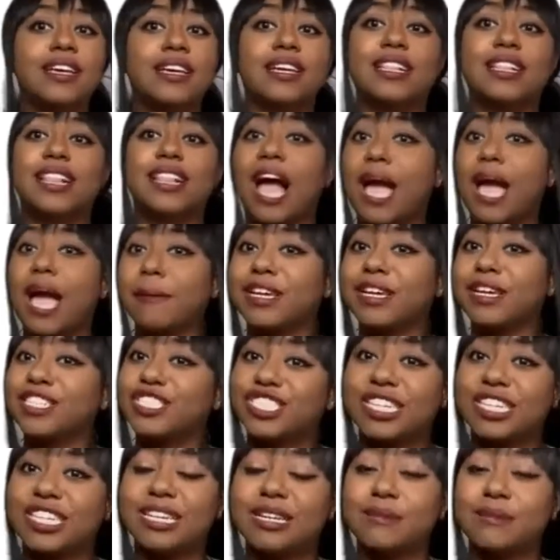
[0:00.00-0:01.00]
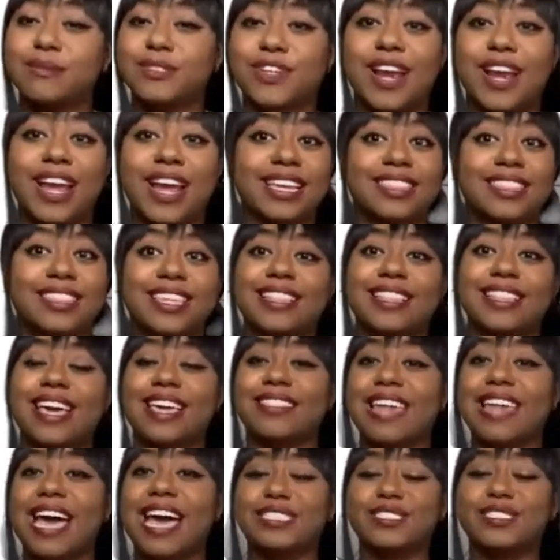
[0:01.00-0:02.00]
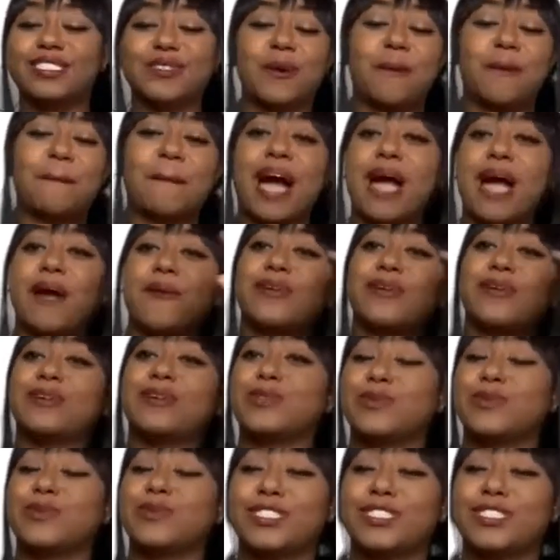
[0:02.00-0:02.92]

climbing gyms or anything like that. So my wheels